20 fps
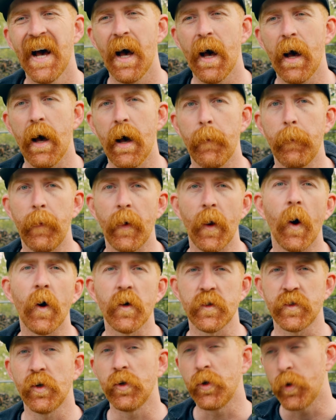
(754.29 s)
but
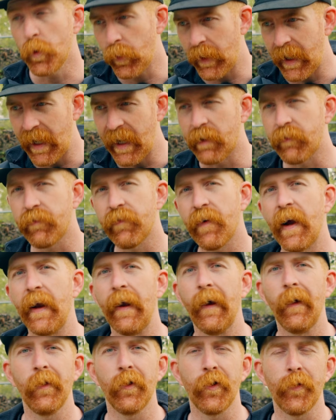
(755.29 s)
also you can
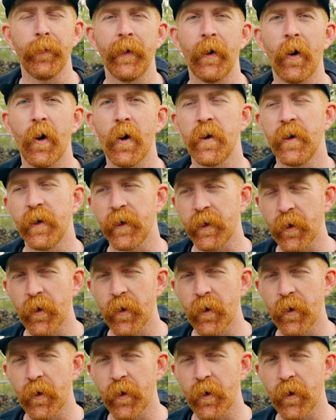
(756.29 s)
fight a little bit harder,